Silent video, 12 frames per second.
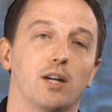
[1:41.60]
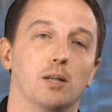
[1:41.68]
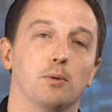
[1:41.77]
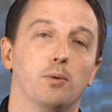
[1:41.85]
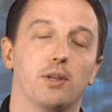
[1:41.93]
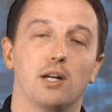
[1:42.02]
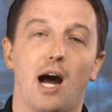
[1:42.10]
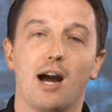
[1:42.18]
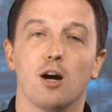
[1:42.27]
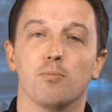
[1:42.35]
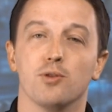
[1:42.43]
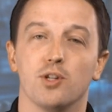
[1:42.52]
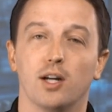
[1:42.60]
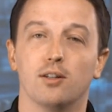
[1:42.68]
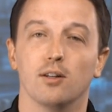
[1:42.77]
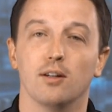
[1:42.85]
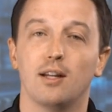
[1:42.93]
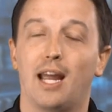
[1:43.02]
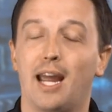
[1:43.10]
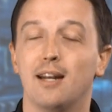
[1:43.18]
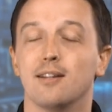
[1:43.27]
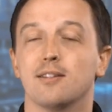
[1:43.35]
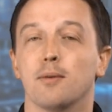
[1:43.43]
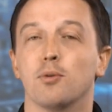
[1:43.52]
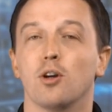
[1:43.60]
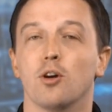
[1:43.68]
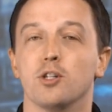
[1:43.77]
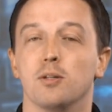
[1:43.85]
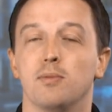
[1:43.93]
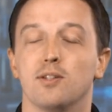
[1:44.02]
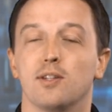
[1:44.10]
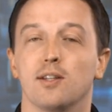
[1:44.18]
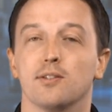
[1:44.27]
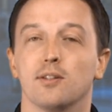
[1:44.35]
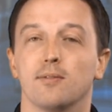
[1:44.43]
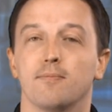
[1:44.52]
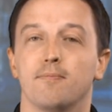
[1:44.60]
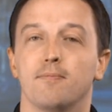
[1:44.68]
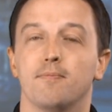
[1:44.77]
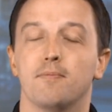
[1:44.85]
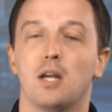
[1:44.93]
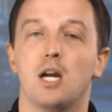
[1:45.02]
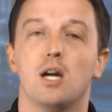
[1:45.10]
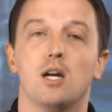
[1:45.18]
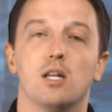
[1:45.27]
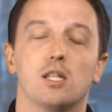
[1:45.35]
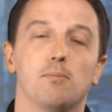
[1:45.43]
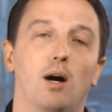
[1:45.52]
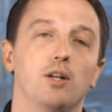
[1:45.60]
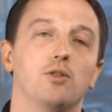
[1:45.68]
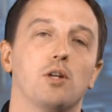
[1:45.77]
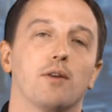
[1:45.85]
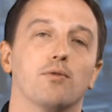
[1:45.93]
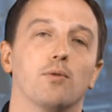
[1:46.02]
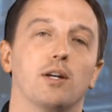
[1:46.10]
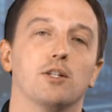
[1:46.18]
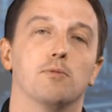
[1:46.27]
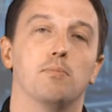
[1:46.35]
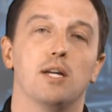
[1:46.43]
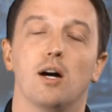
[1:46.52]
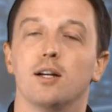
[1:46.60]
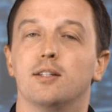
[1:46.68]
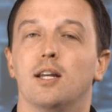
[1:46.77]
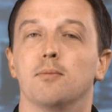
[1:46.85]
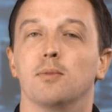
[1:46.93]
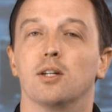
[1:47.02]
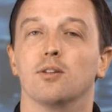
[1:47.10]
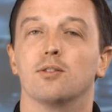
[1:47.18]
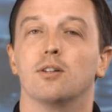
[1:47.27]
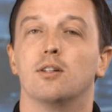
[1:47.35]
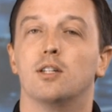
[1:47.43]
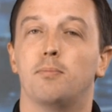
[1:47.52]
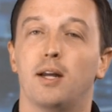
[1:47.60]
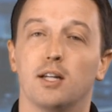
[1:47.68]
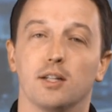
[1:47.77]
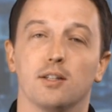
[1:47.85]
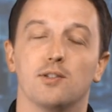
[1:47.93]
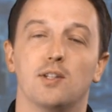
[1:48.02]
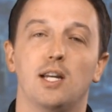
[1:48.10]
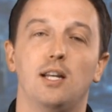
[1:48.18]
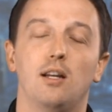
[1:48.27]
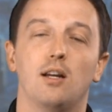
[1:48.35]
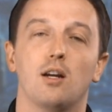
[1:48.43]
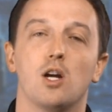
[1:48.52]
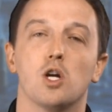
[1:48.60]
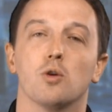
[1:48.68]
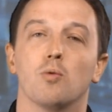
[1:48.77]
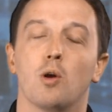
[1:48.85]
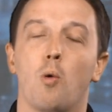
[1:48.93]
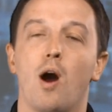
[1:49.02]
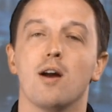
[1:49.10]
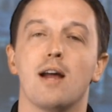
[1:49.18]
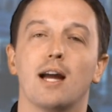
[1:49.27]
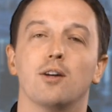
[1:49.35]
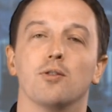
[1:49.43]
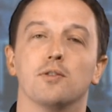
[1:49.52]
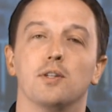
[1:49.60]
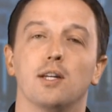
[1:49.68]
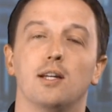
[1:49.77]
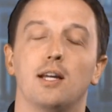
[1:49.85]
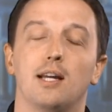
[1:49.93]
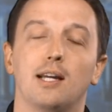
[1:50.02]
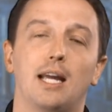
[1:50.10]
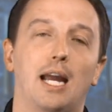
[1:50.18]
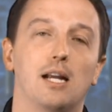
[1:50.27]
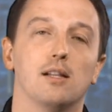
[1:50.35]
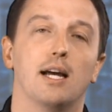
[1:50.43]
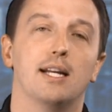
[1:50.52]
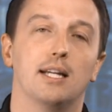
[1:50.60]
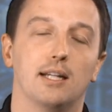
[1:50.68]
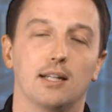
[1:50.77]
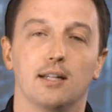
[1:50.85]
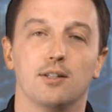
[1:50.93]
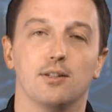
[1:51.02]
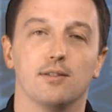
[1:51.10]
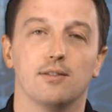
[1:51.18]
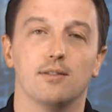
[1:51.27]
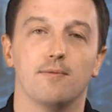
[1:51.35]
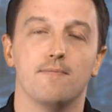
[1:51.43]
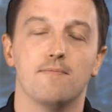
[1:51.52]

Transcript: available with an IR projector and a separate RGB sensor. The modules offer ranges beyond 10 meters, depending on the scene, required accuracy, and lighting conditions.